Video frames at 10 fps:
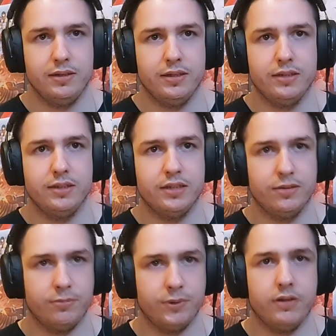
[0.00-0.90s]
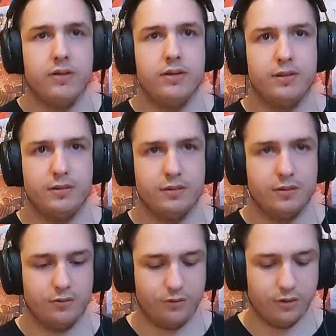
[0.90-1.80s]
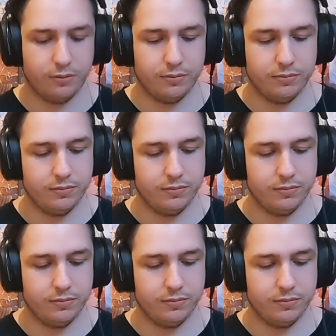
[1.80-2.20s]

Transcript: It gives me some